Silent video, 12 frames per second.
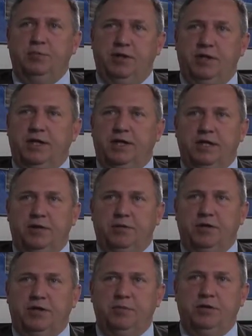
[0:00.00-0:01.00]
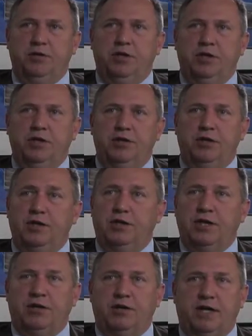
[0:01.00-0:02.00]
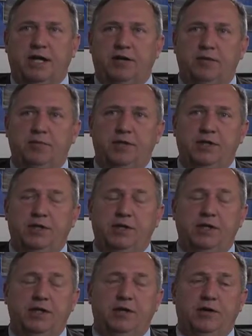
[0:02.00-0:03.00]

being a gigabit community, the entire county being